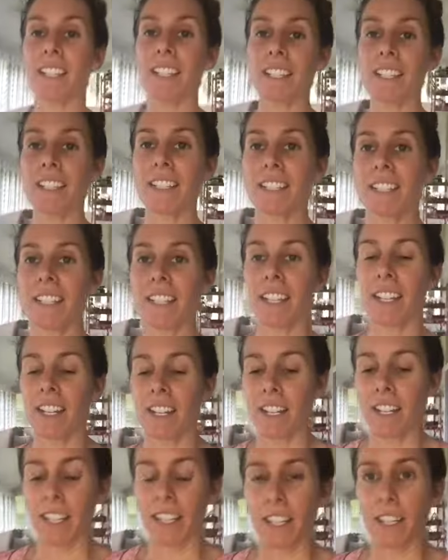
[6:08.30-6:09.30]
is,
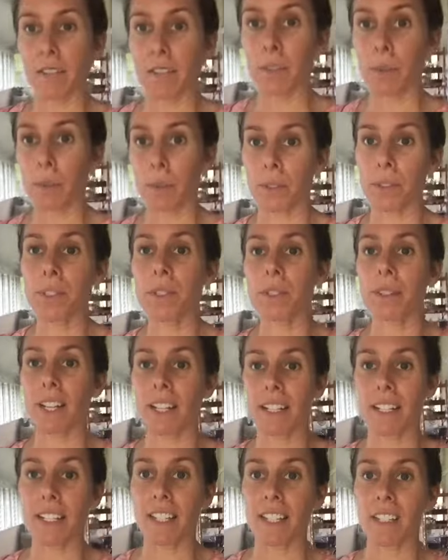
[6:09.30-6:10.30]
if you want to
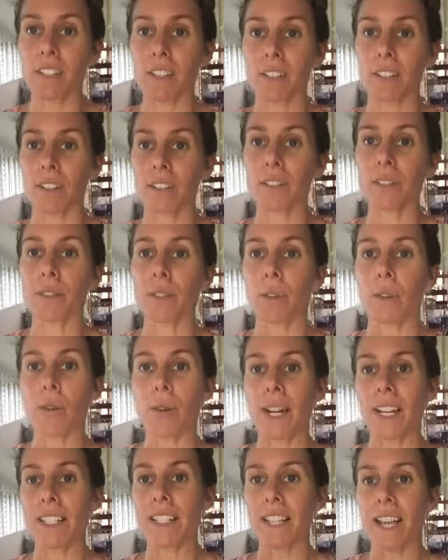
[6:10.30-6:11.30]
add essential oils,
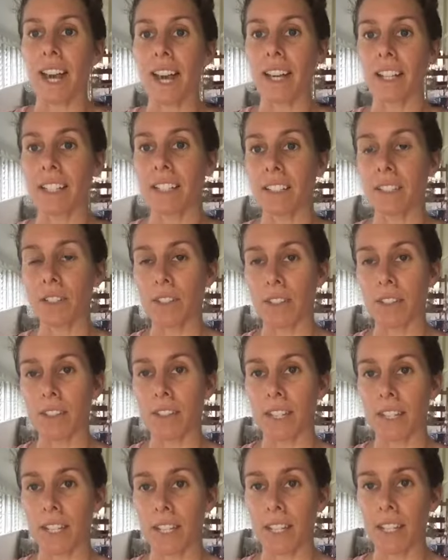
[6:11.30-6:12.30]
always add it to
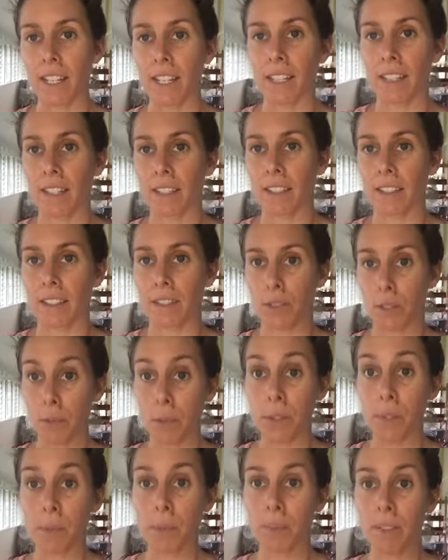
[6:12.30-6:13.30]
the
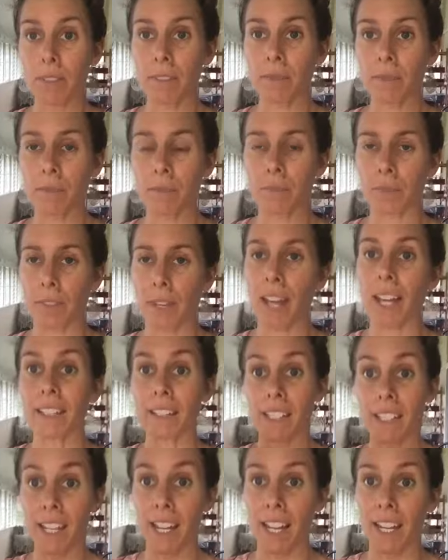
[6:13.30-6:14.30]
saucepan
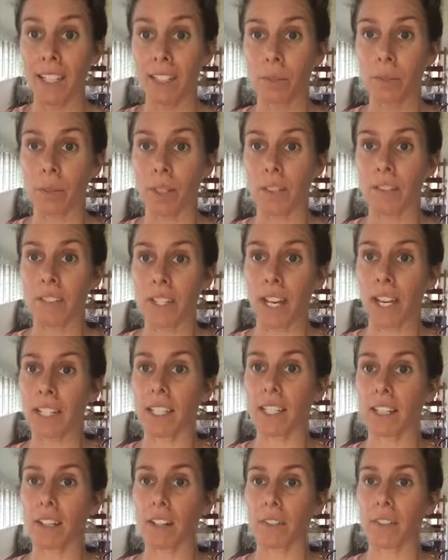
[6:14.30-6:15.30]
at the end when you've
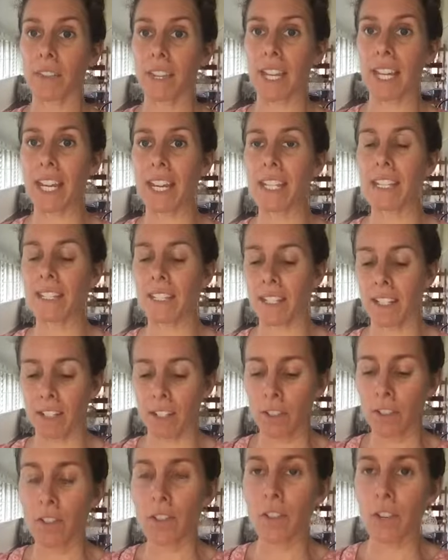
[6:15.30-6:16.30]
taken it off the heat.
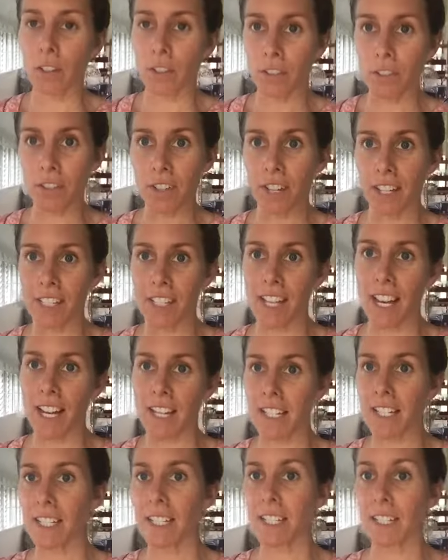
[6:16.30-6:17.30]
Don't try and
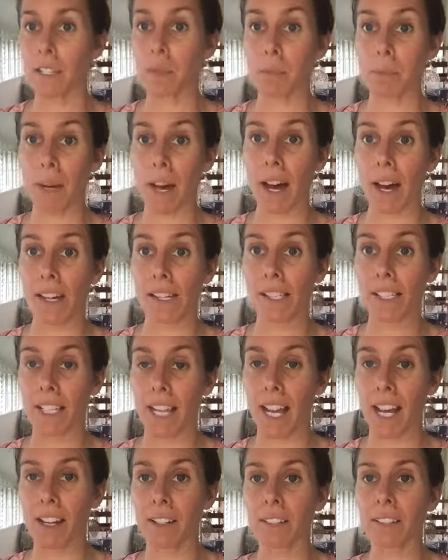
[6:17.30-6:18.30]
add it to the bark
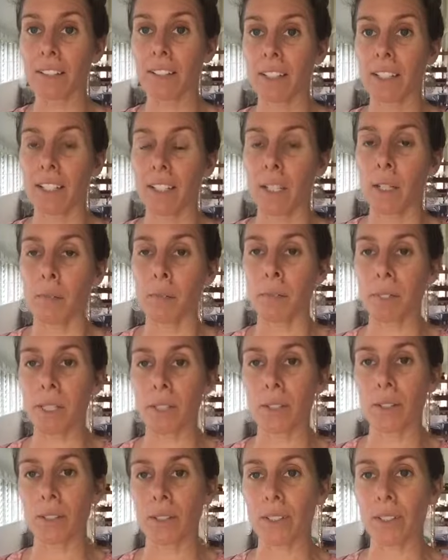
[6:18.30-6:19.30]
now,
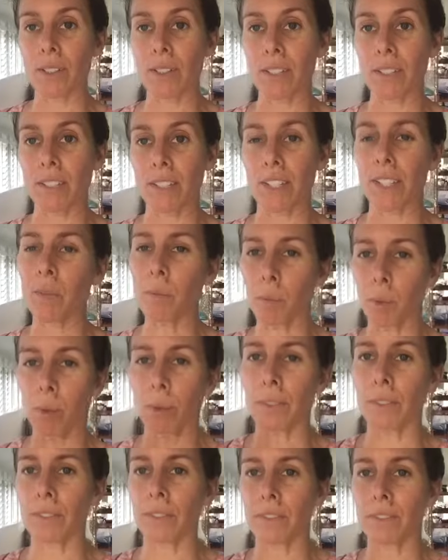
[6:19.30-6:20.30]
because it
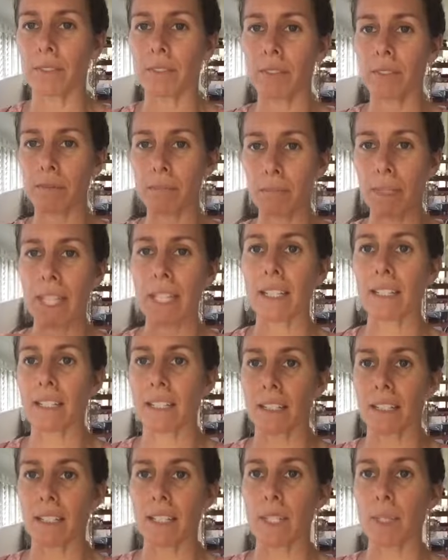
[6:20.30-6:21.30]
won't
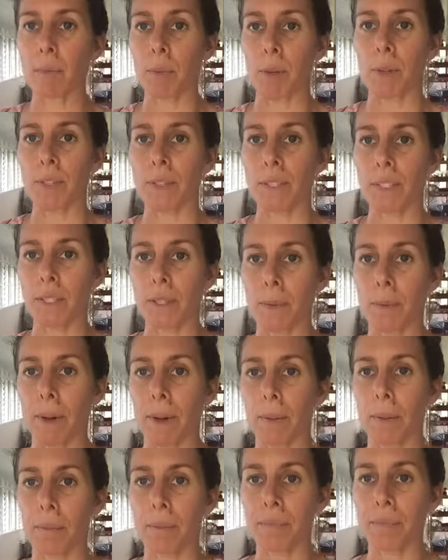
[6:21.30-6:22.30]
mix and disperse as
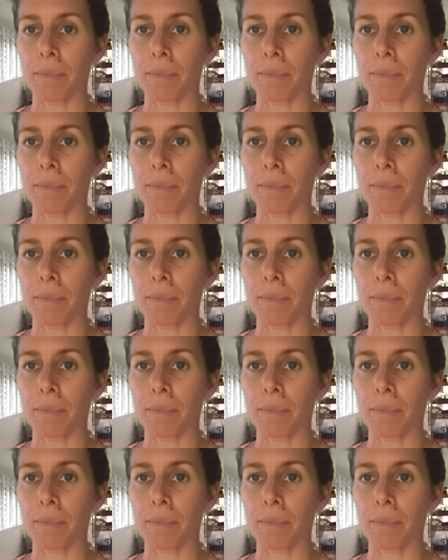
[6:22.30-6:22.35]
well.